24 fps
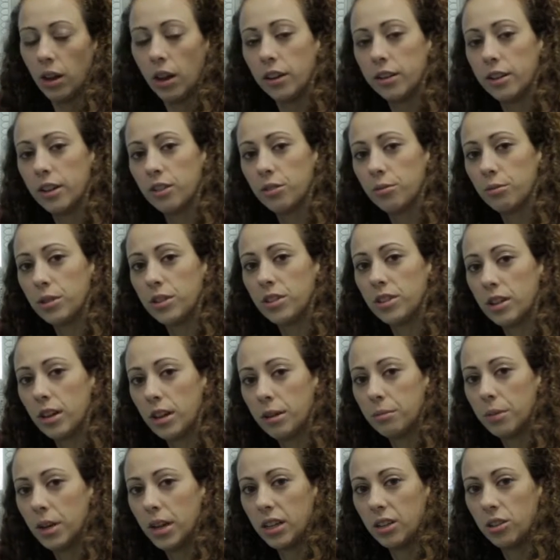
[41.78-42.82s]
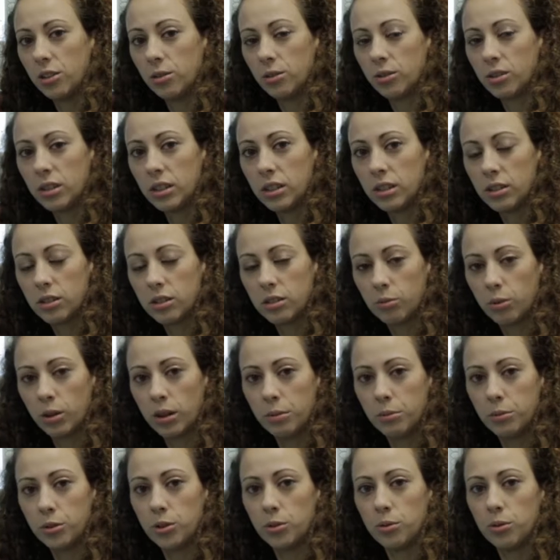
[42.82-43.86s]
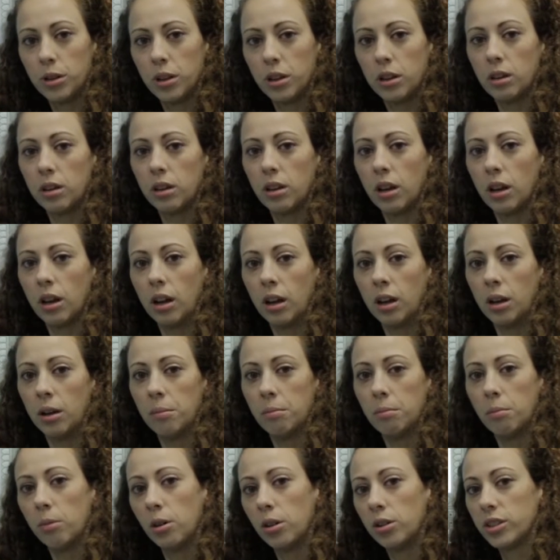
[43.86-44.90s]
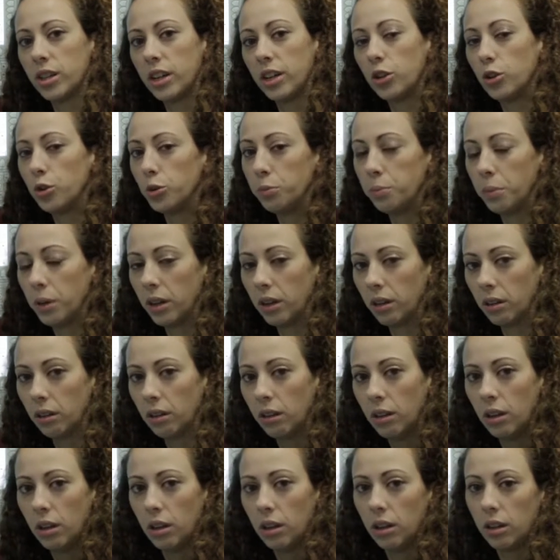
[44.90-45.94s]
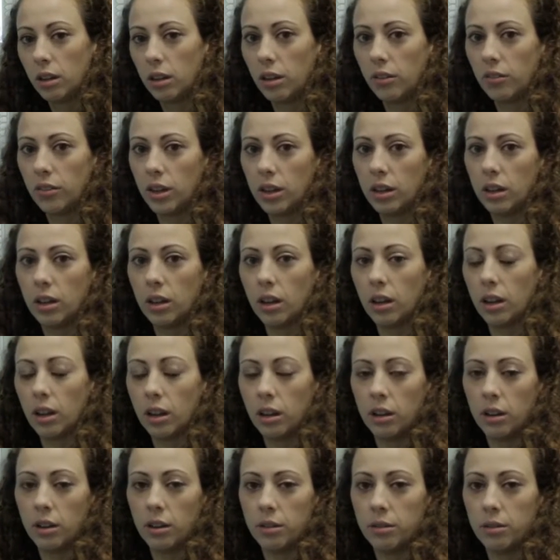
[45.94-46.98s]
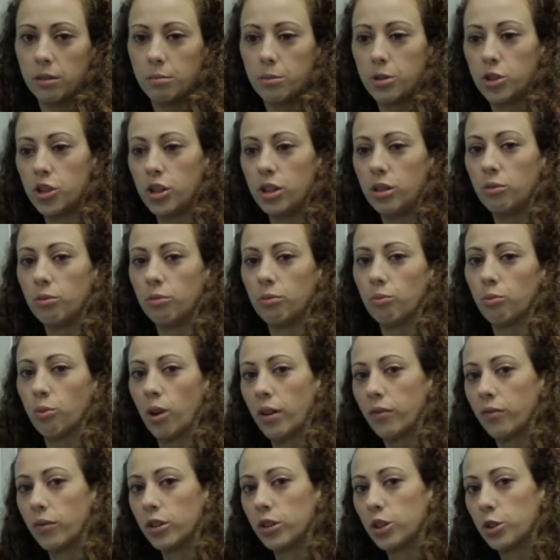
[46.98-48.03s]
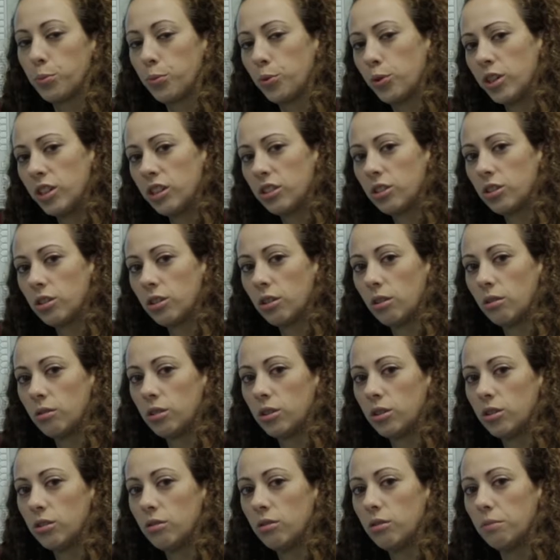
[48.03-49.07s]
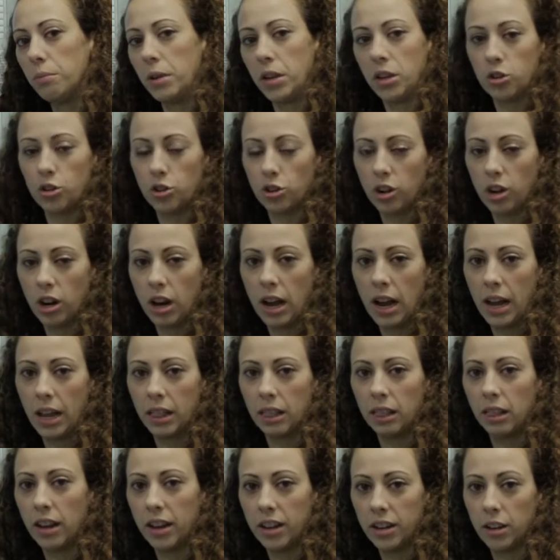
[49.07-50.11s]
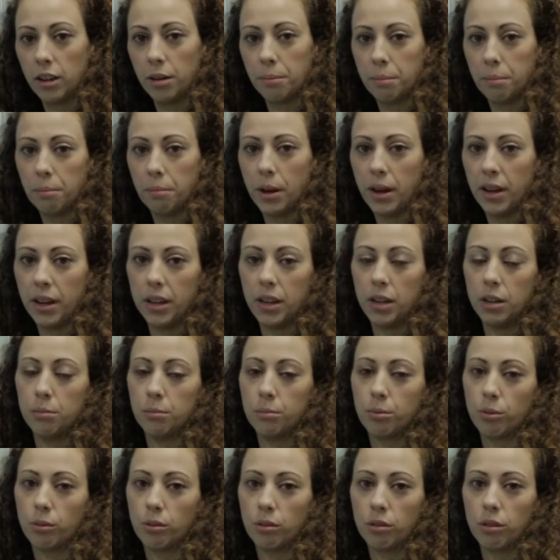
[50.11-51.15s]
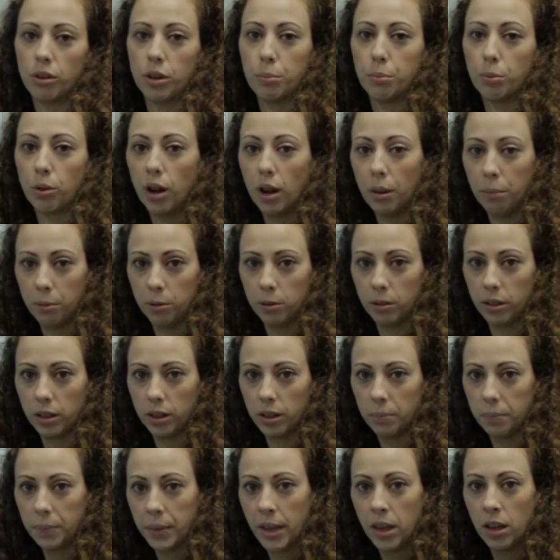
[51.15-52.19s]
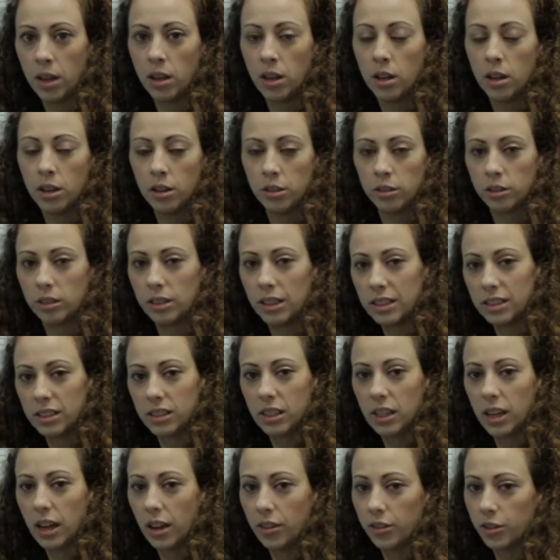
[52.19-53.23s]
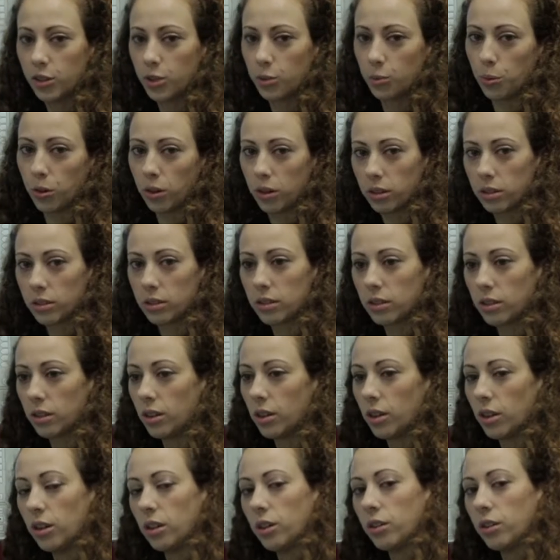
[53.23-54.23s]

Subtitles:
Another reason I might use it is when I'm doing multi-hooping, giving the machine reference points to go to make sure I line up my embroidery properly. So let's see how this works.